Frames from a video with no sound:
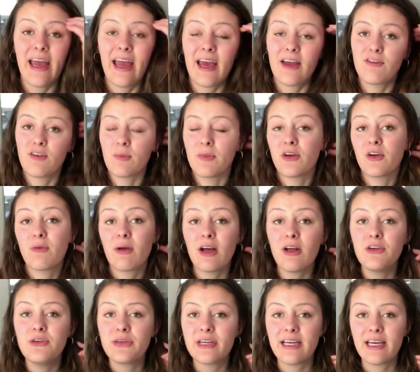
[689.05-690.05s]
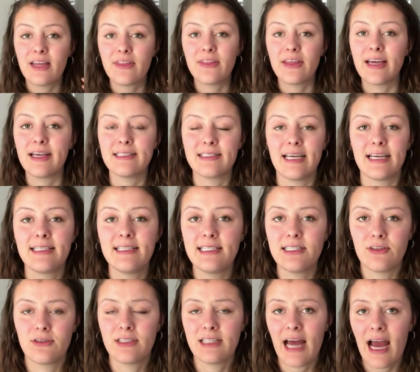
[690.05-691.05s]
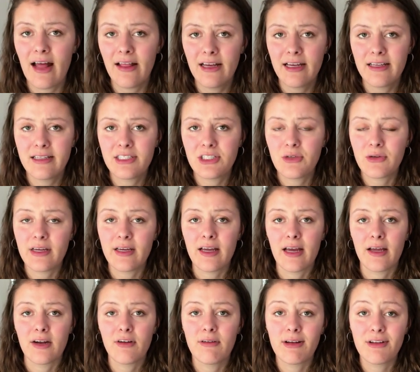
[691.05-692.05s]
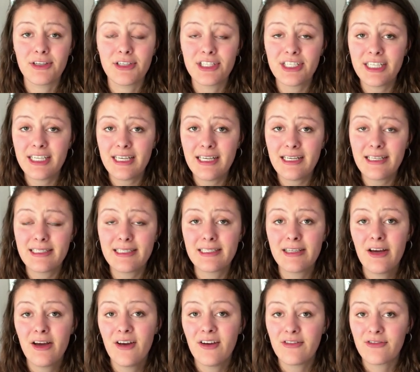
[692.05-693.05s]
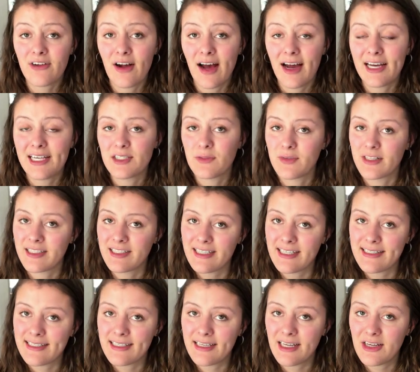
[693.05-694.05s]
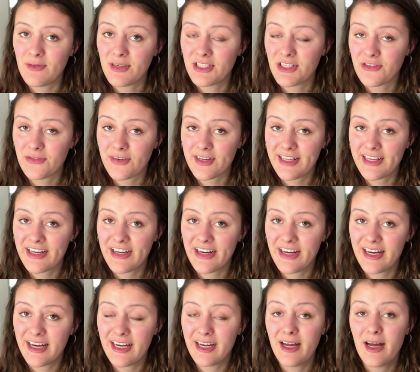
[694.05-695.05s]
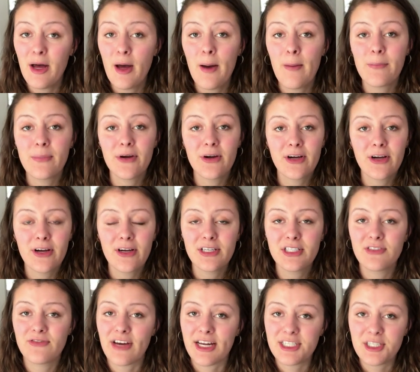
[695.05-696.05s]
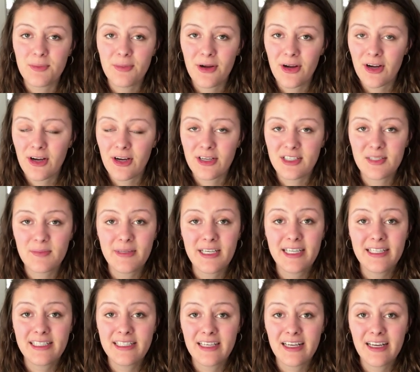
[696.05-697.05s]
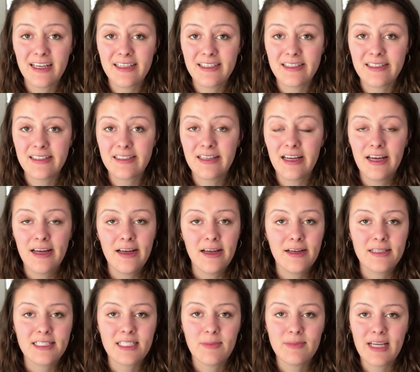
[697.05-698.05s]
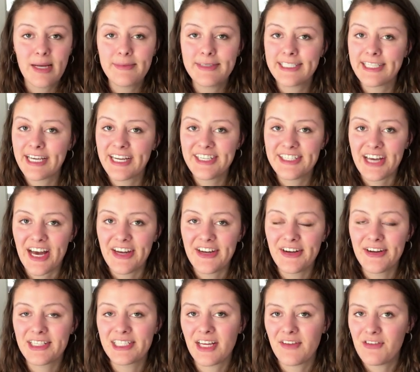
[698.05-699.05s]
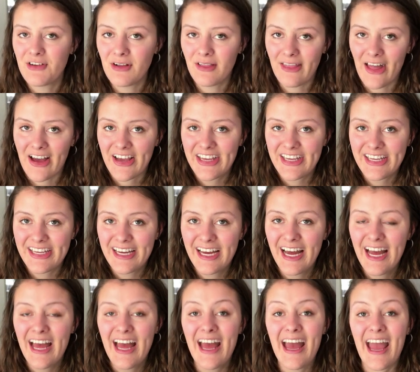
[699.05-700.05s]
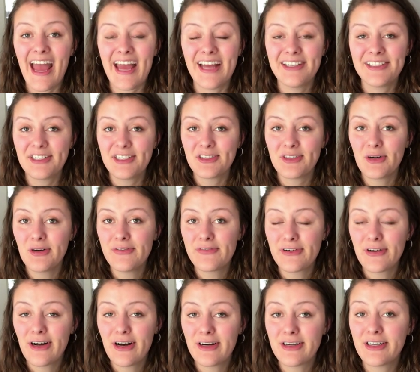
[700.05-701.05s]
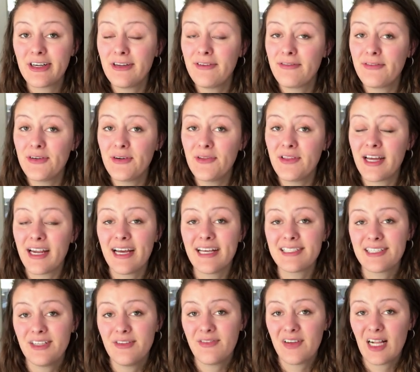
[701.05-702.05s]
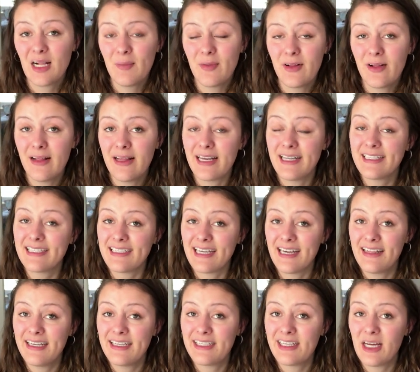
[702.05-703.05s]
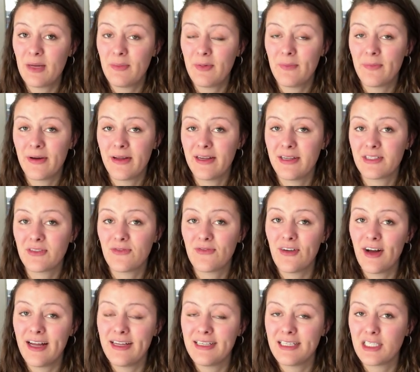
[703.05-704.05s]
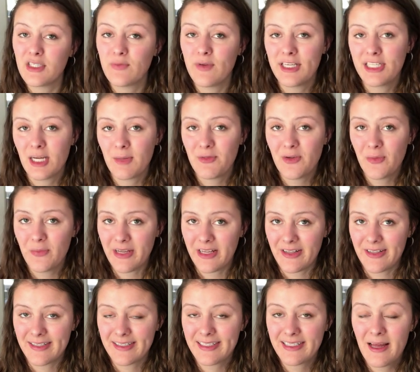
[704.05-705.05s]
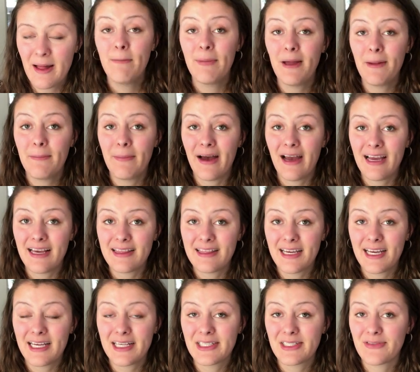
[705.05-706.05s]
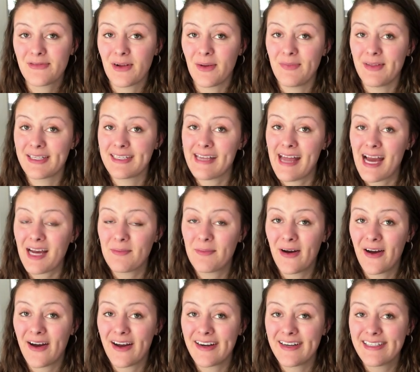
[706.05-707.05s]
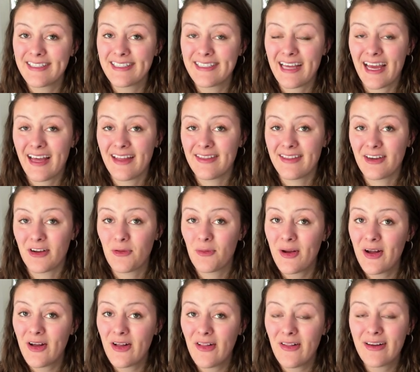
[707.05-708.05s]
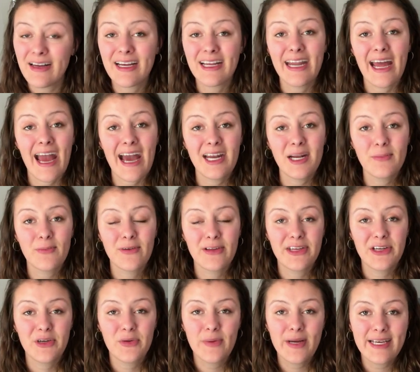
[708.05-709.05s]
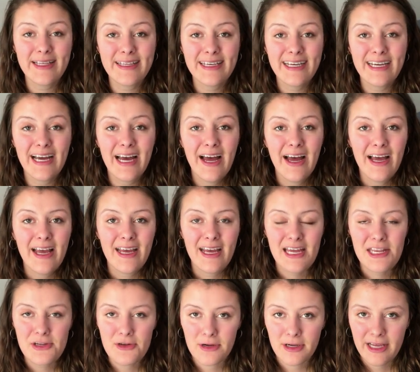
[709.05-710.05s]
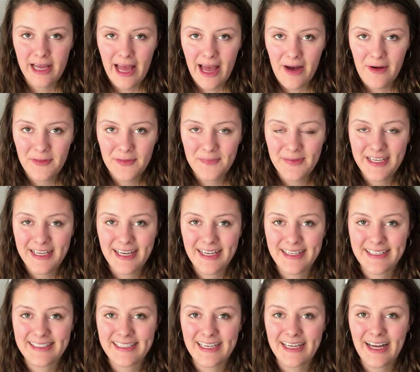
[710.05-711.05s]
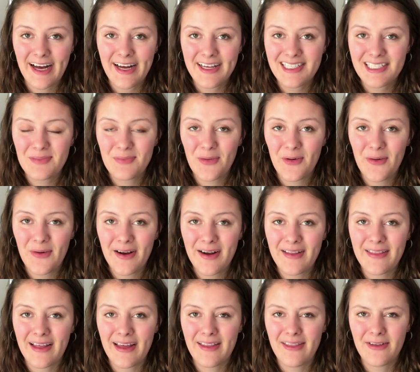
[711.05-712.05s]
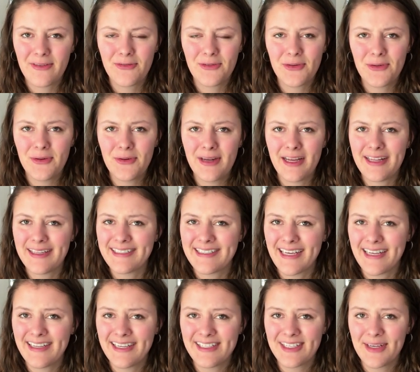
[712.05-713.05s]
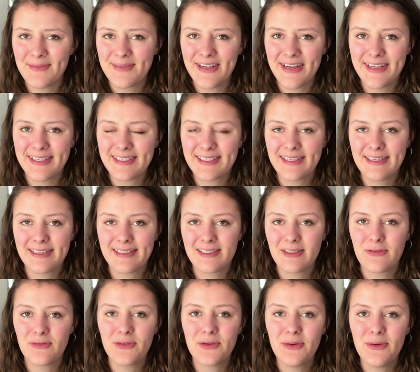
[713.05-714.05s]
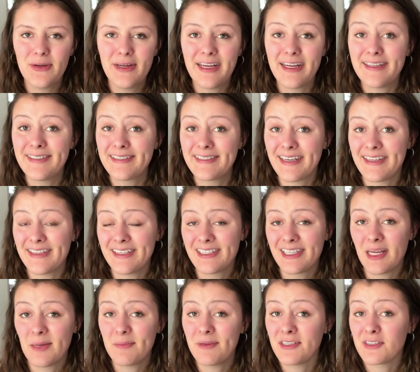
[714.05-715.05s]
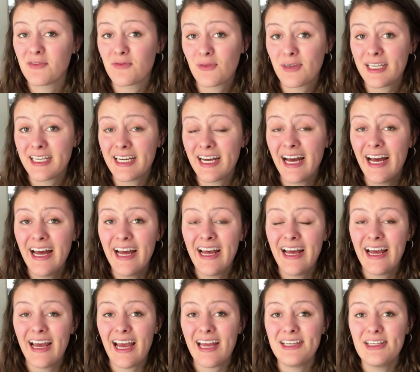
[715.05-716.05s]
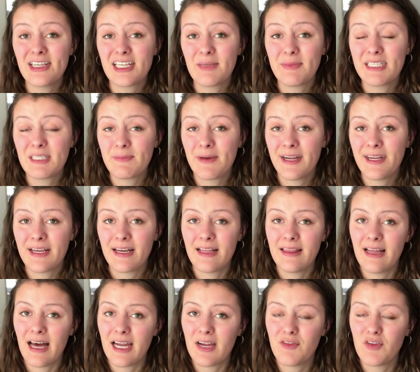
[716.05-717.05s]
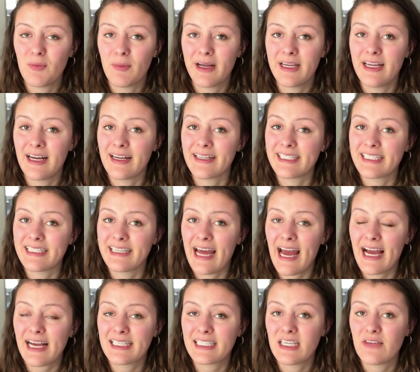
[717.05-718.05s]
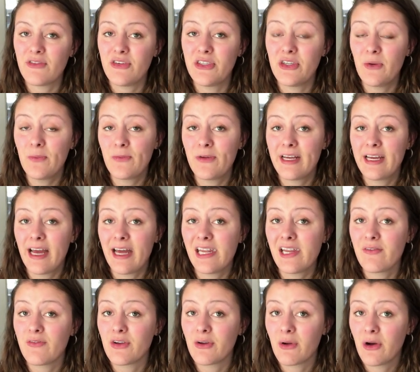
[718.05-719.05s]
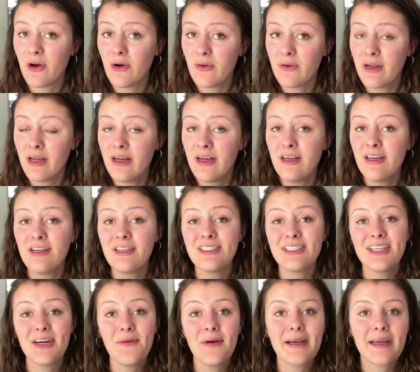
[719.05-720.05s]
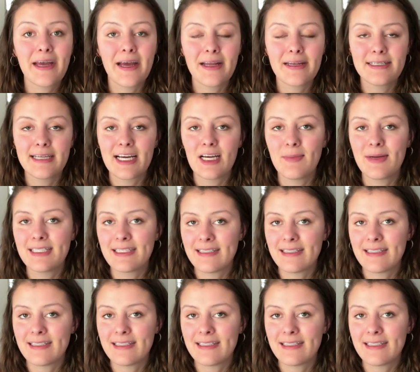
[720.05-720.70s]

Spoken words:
And from the grill, you can get things like Caesar salads, you can get grilled cheese, fries with seasoning, which are really good, burgers, veggie burgers, pizzas, sometimes chicken tenders if you're lucky, and just overall good food that isn't available inside the ship but is fun to switch up your meals. But buying things from the snack bars and the grill can add up really quickly in your account because they cost more than the food inside the ship does, because the food inside the ship is free and you're gonna be spending a lot of your money on snacks if you don't bring any of your own. So again, check out